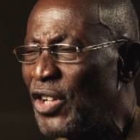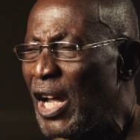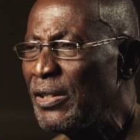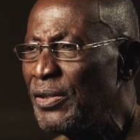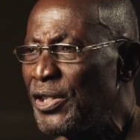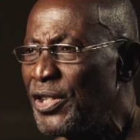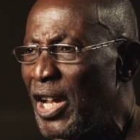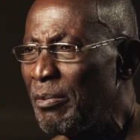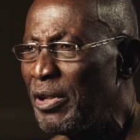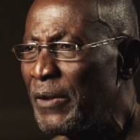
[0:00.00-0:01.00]
trying to
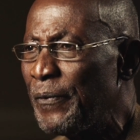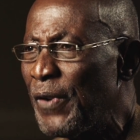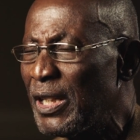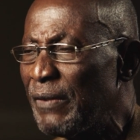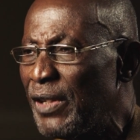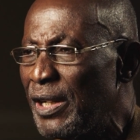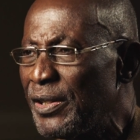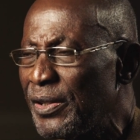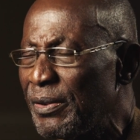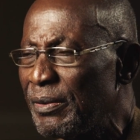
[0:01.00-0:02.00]
determine the effectiveness